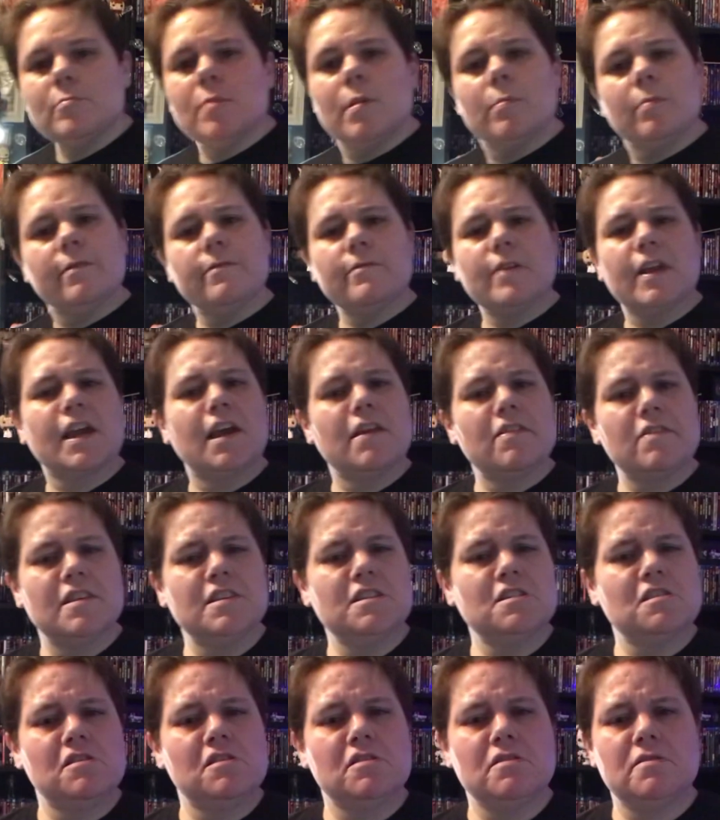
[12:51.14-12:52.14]
remember if I got
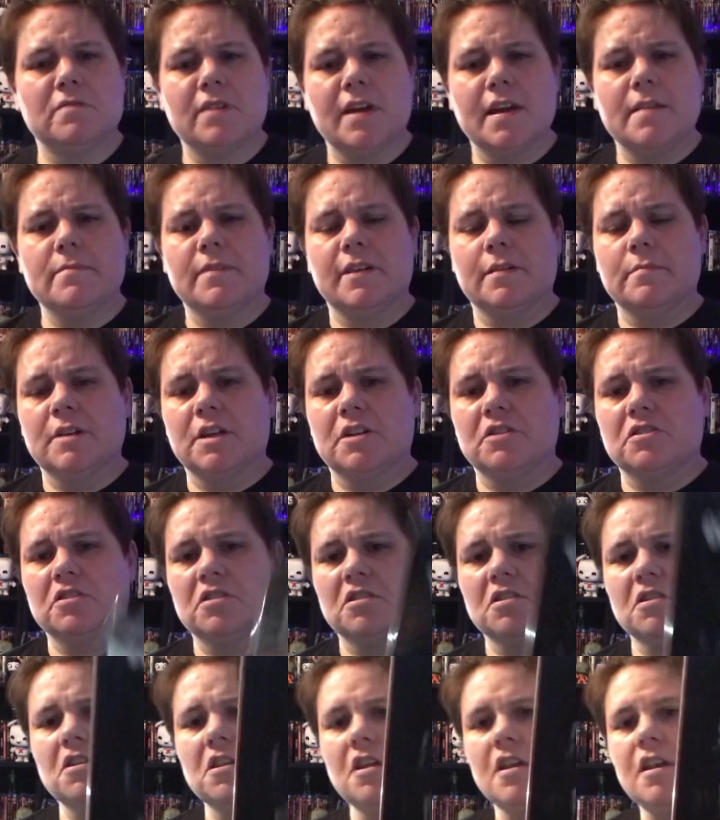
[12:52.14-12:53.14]
this clue right, but I'm not
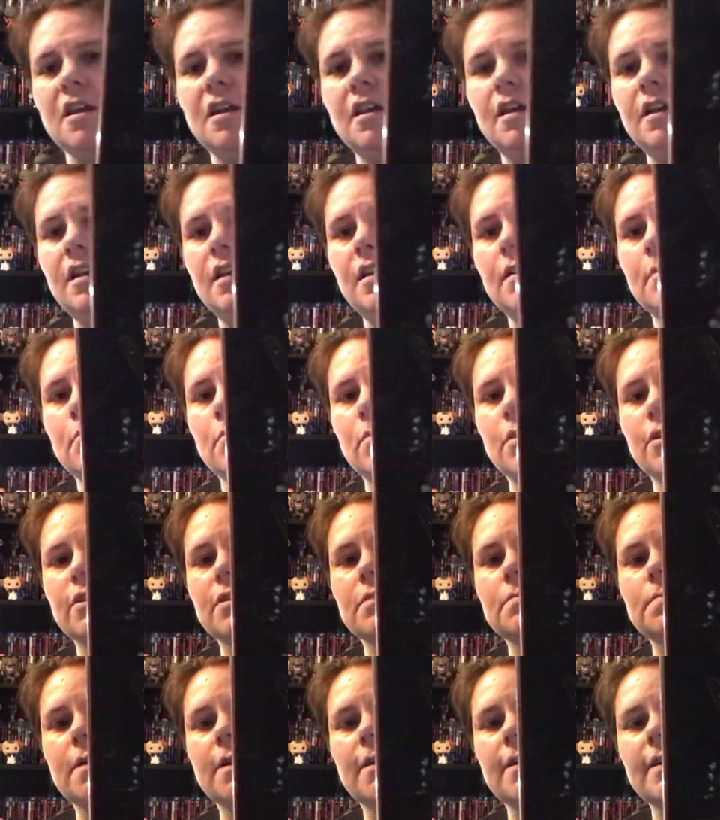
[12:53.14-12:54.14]
sure.
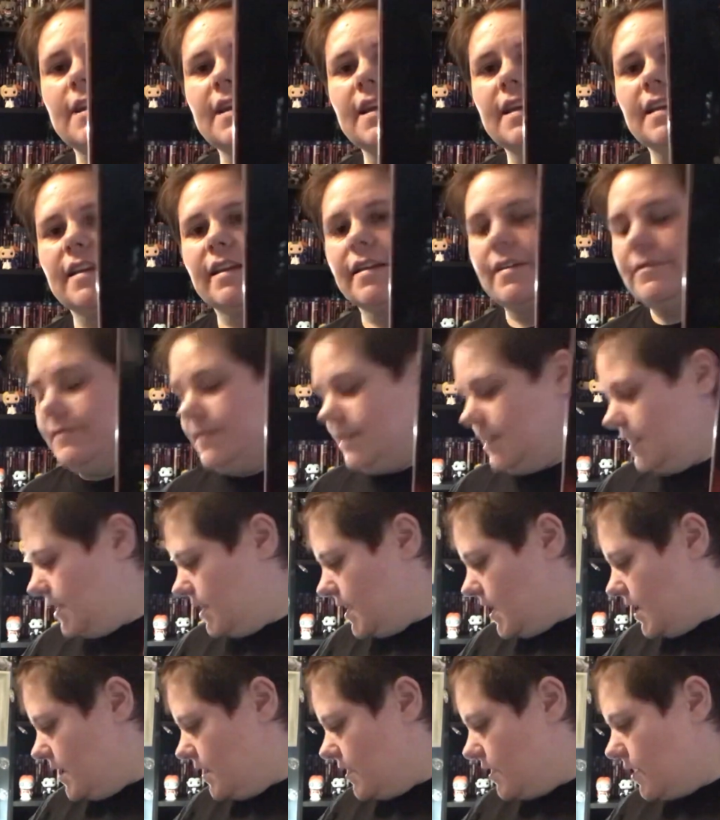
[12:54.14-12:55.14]
Murder Party, and I've seen
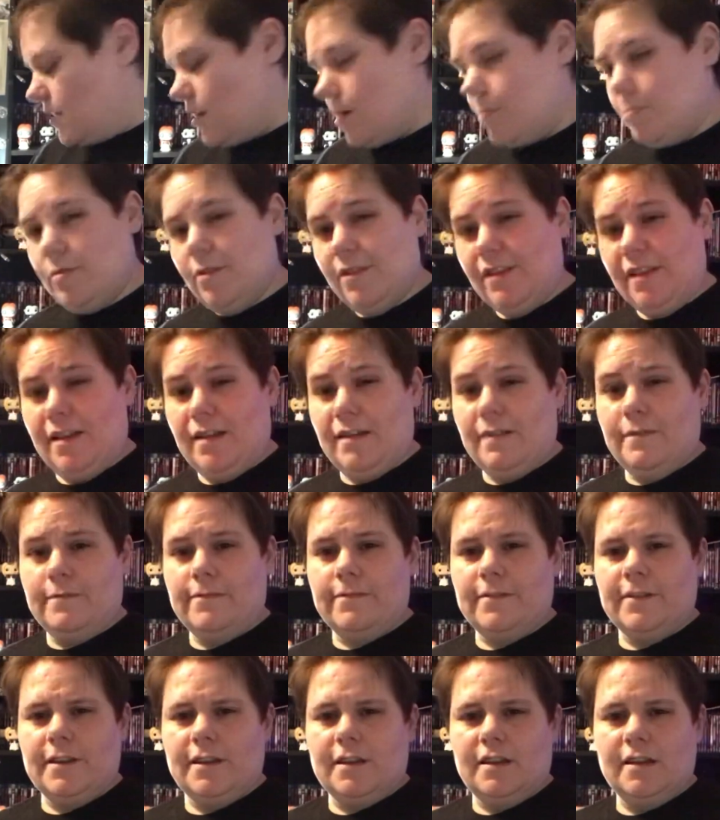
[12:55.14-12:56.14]
that in a couple of
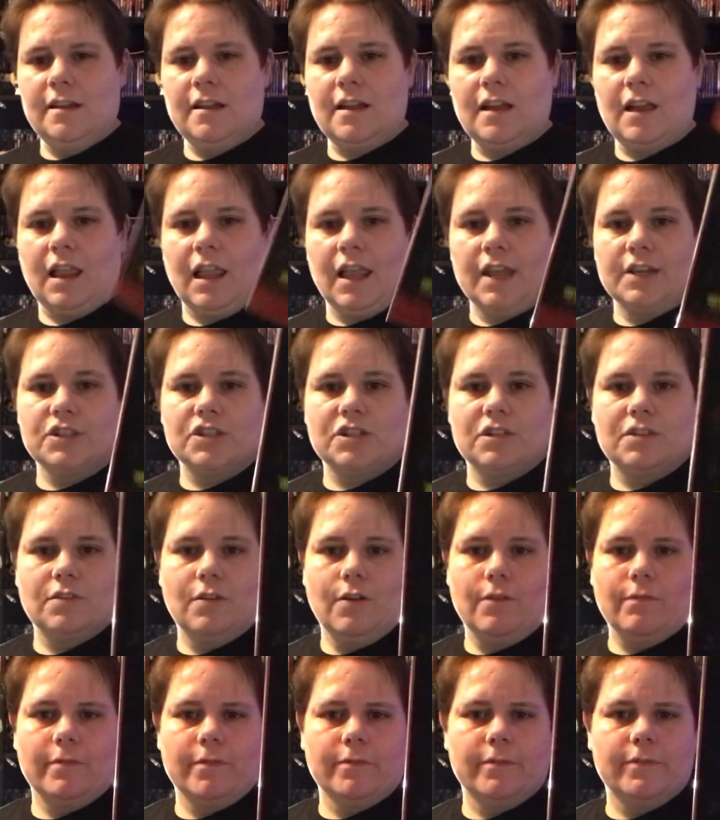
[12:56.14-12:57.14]
collection
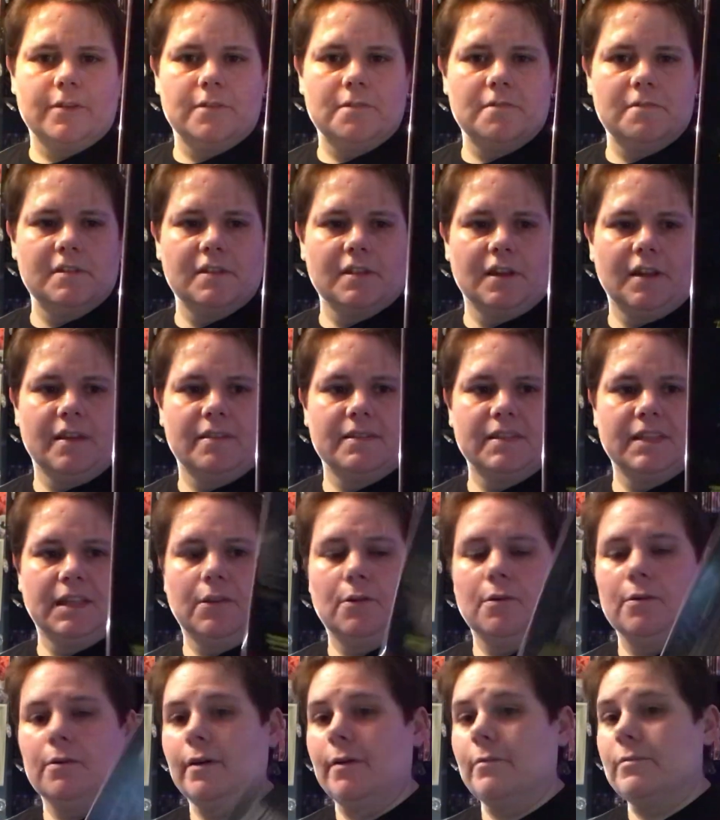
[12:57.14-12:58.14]
overviews, and I was like,
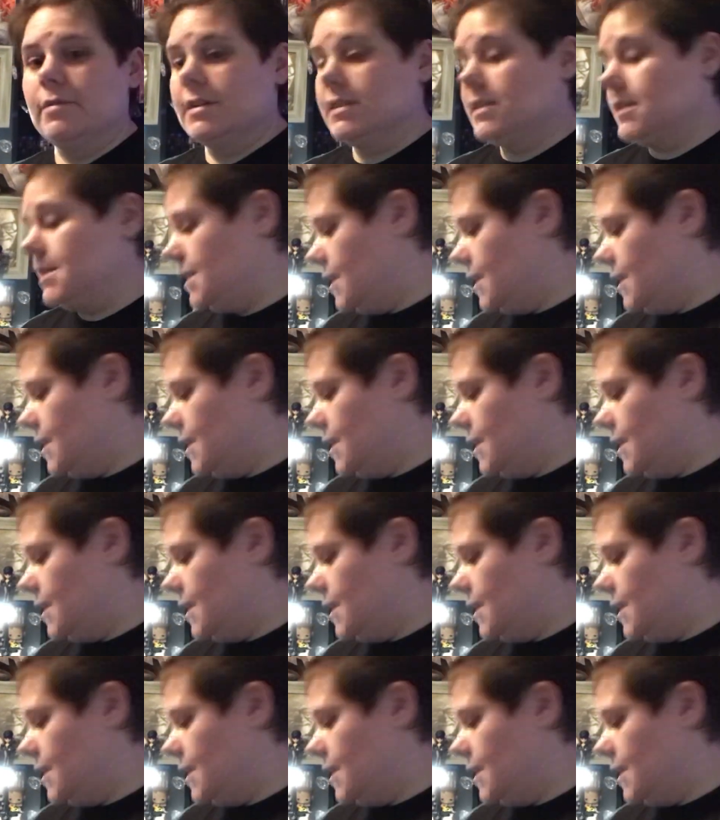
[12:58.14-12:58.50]
oh, I want to see